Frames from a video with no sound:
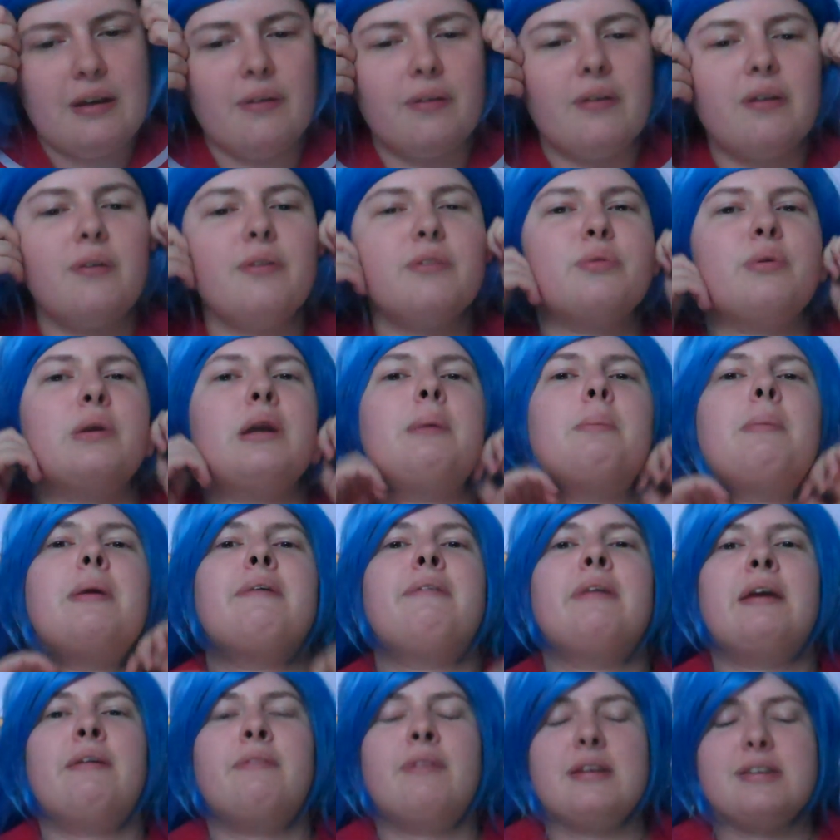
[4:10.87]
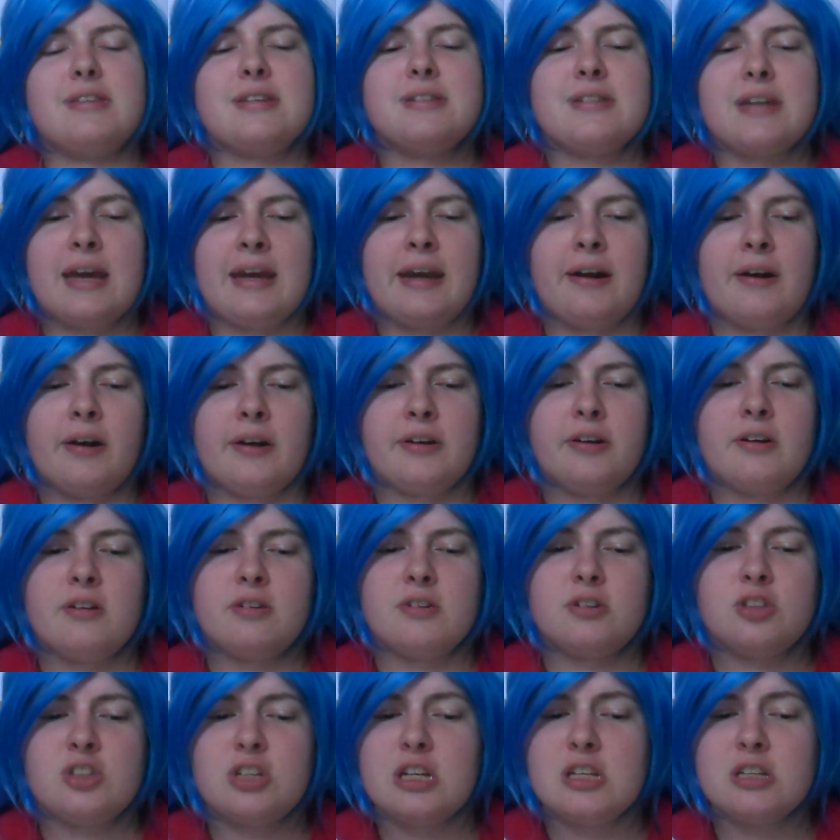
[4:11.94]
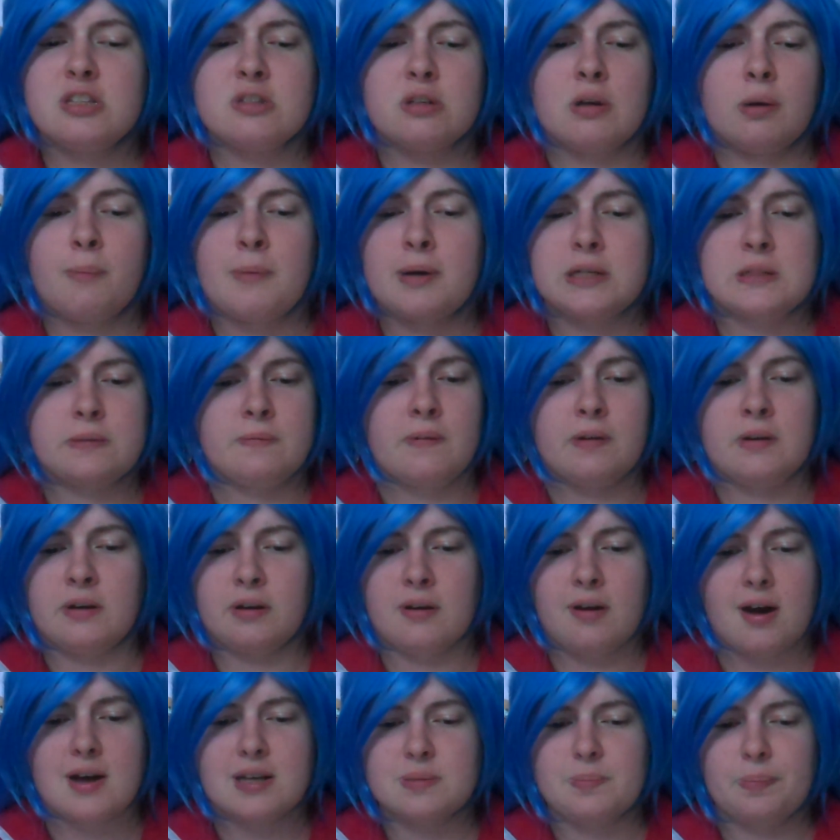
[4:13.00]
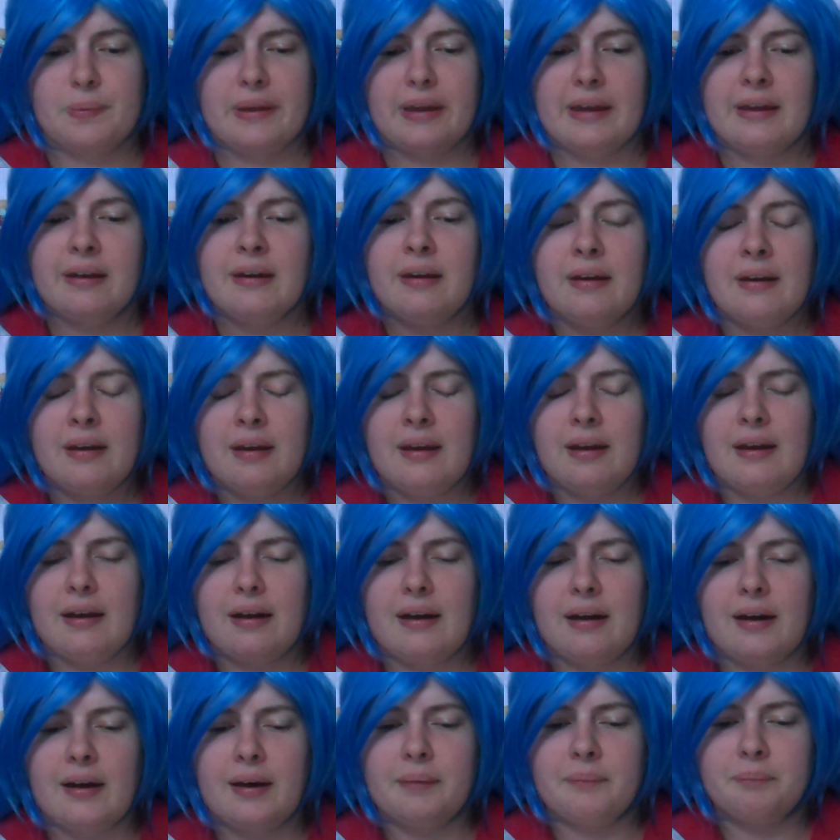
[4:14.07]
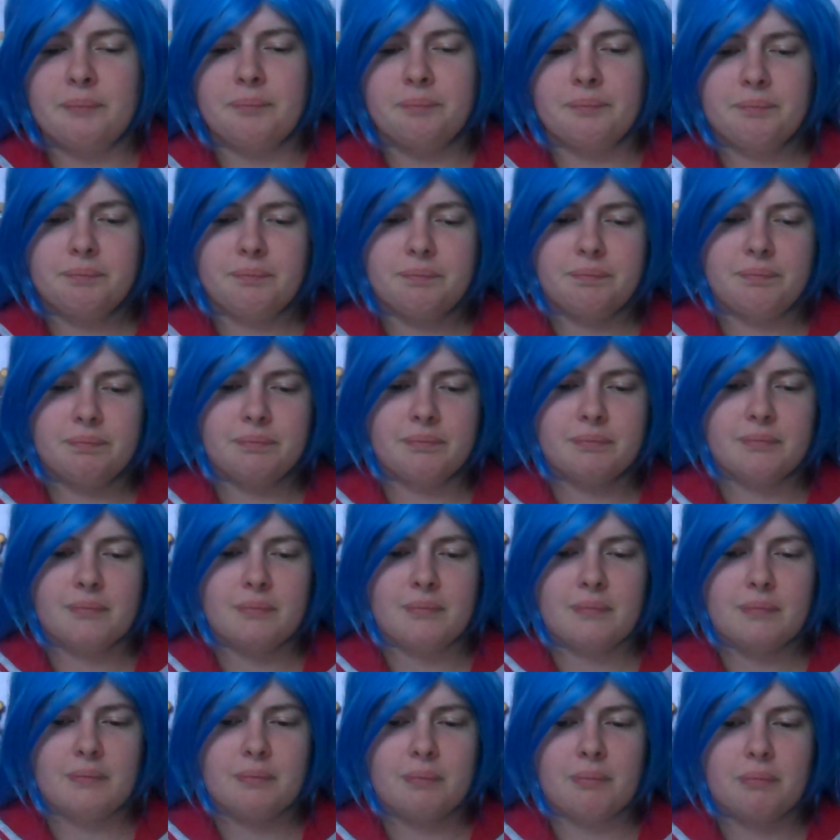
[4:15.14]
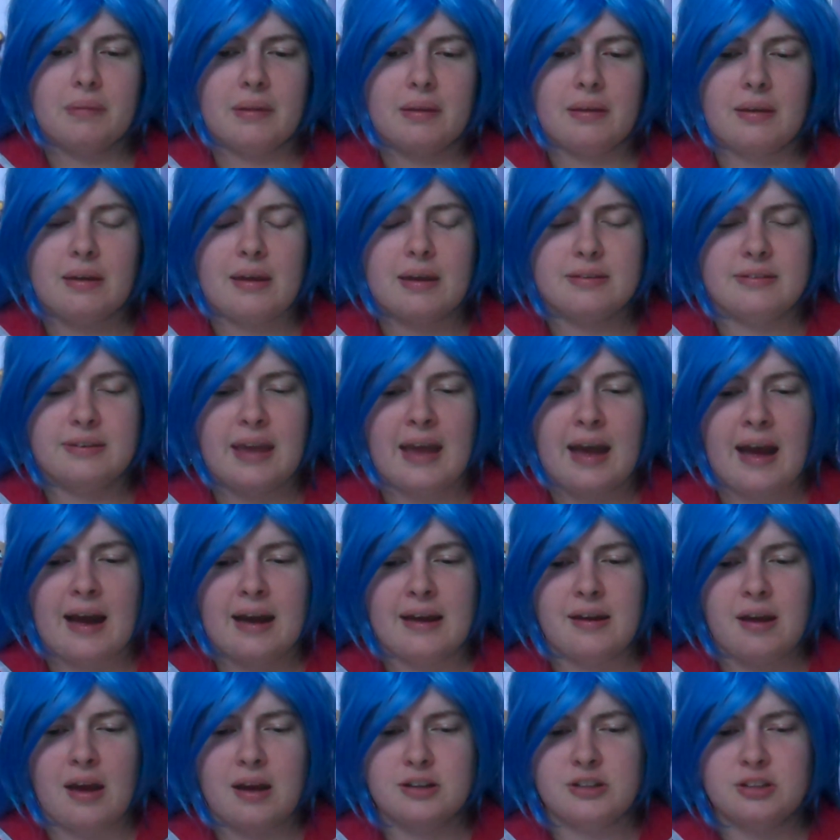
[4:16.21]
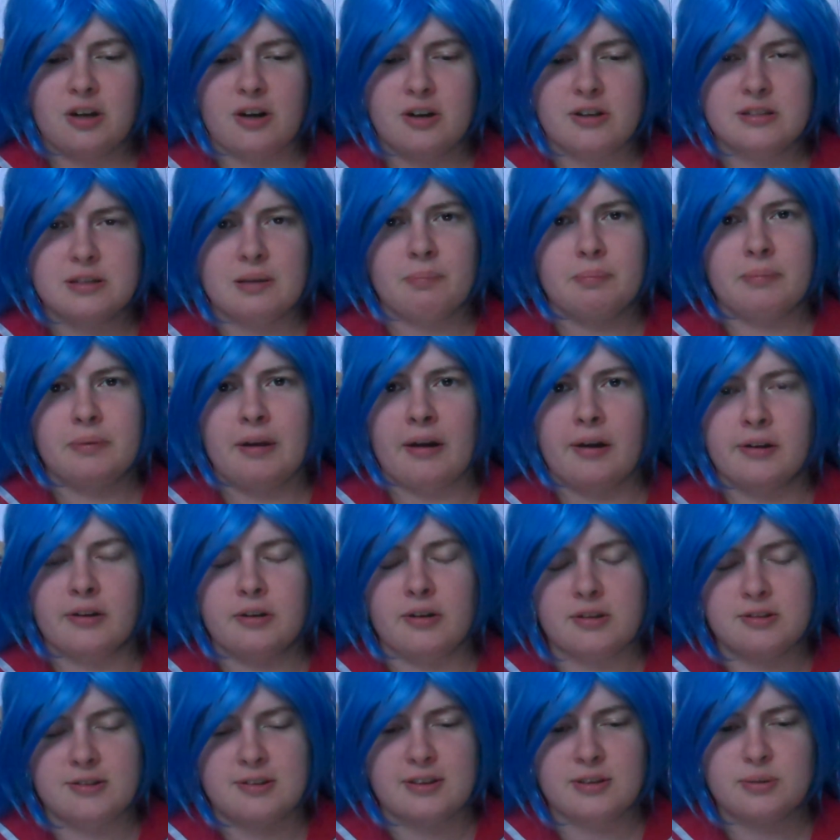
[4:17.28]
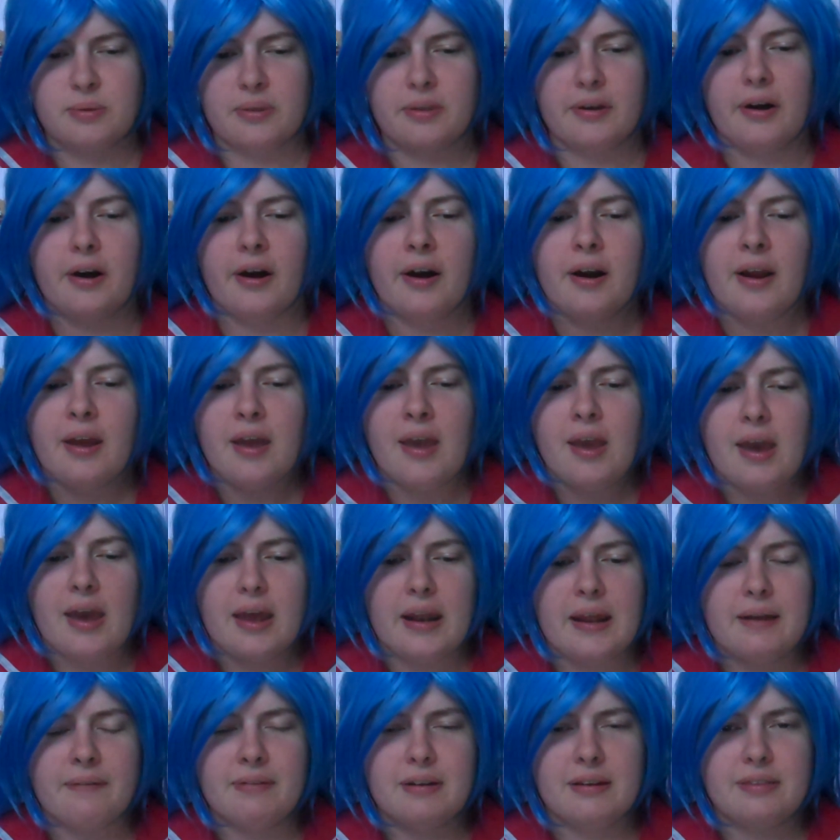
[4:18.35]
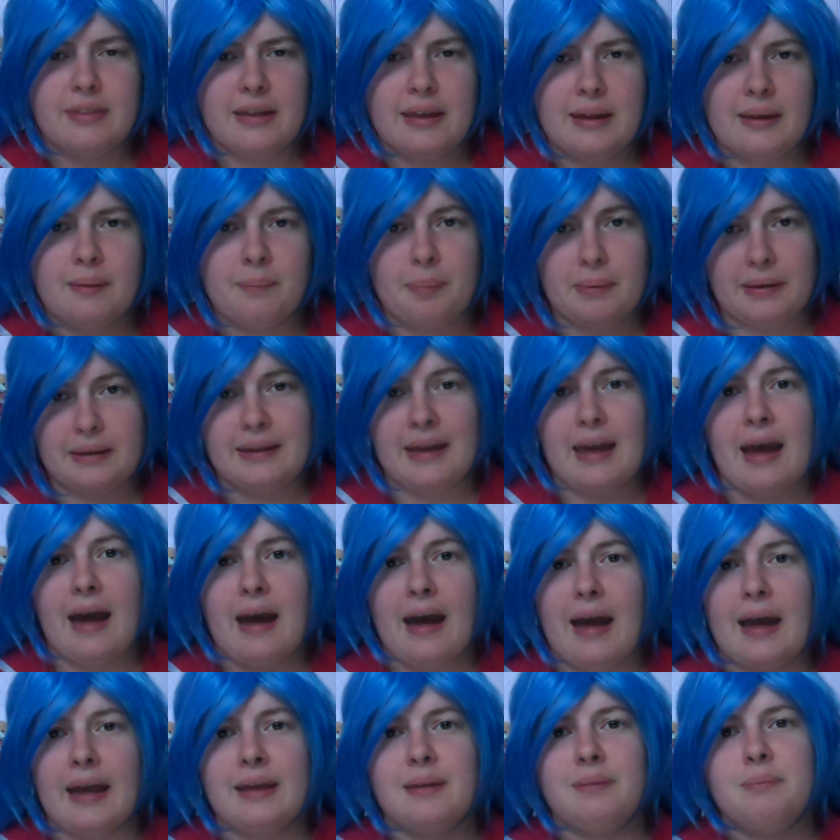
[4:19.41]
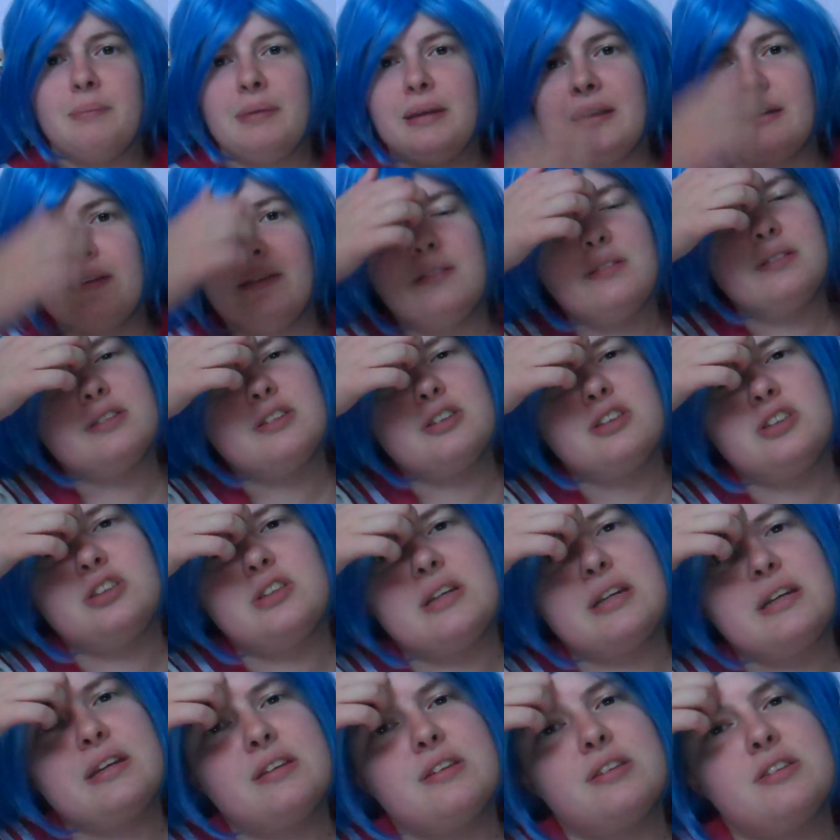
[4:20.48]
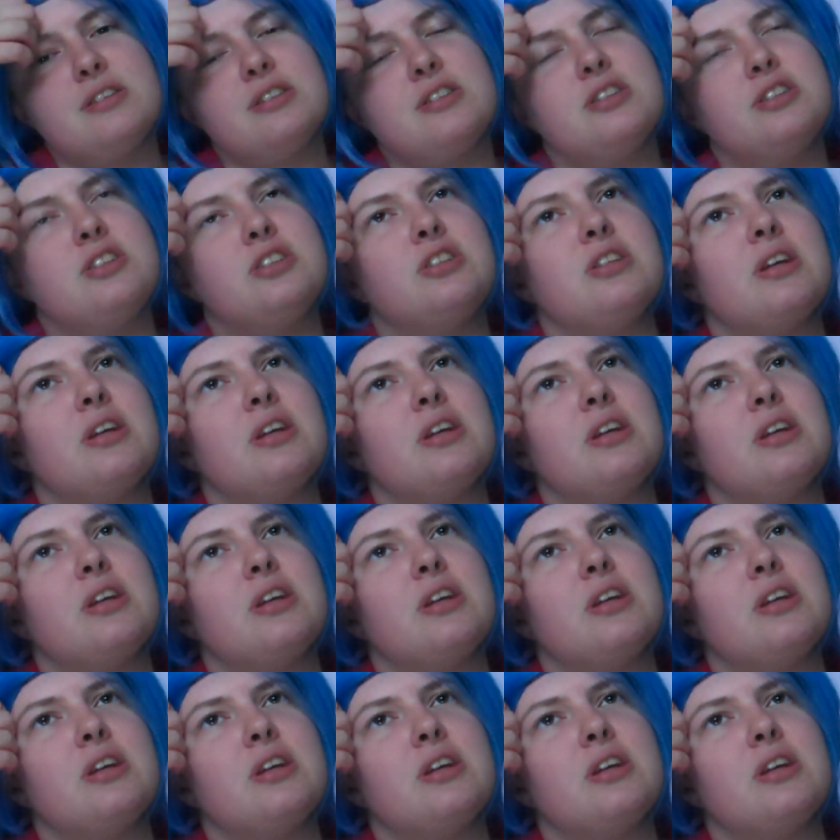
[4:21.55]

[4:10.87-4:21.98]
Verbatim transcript: Yoko is one of my favorite Sentai characters and she's so much fun to cosplay. Um, cause yeah, I, I share some characteristics with her and everything, but yeah, I mean, she's